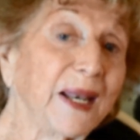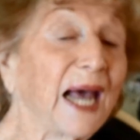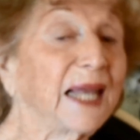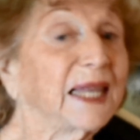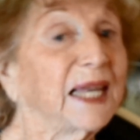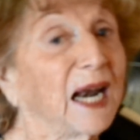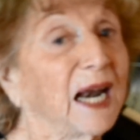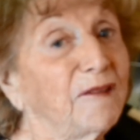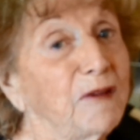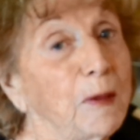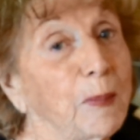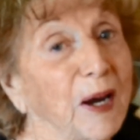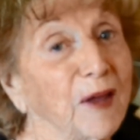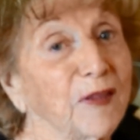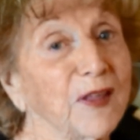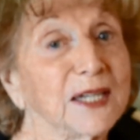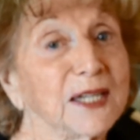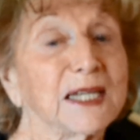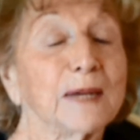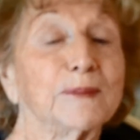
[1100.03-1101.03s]
Not that everybody
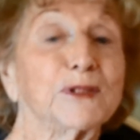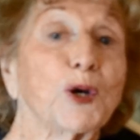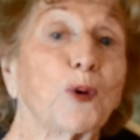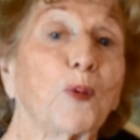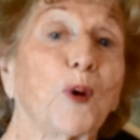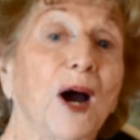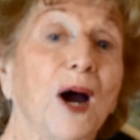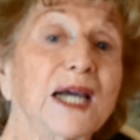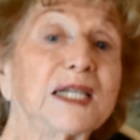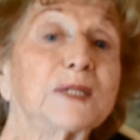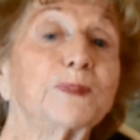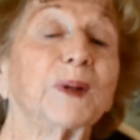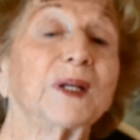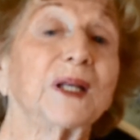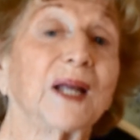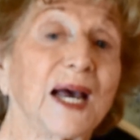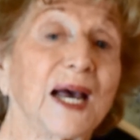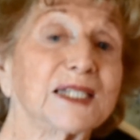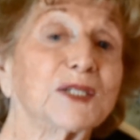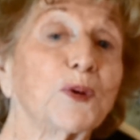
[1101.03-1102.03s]
thinks I'm so wise, but
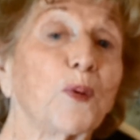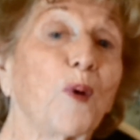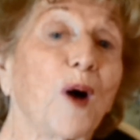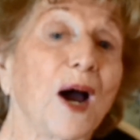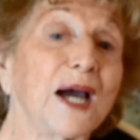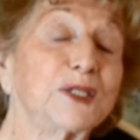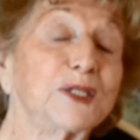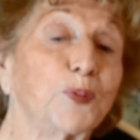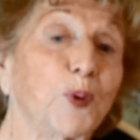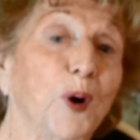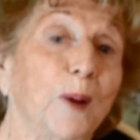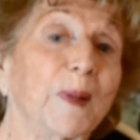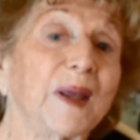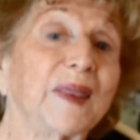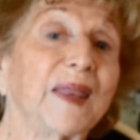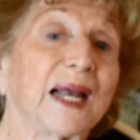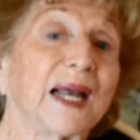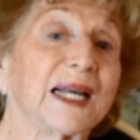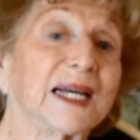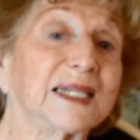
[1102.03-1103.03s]
as a wise woman
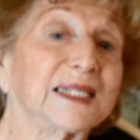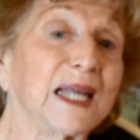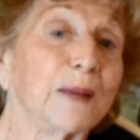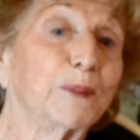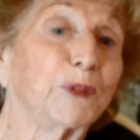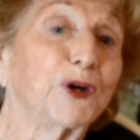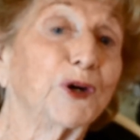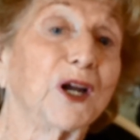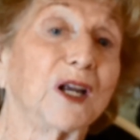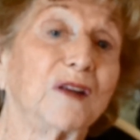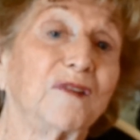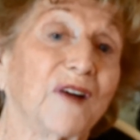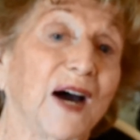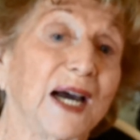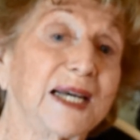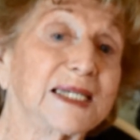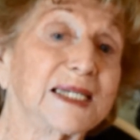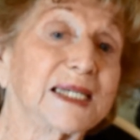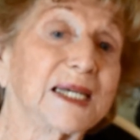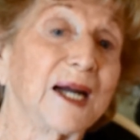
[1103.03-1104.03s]
that gives them good
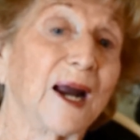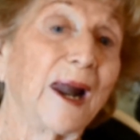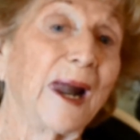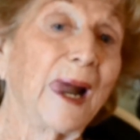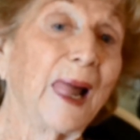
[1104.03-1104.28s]
advice.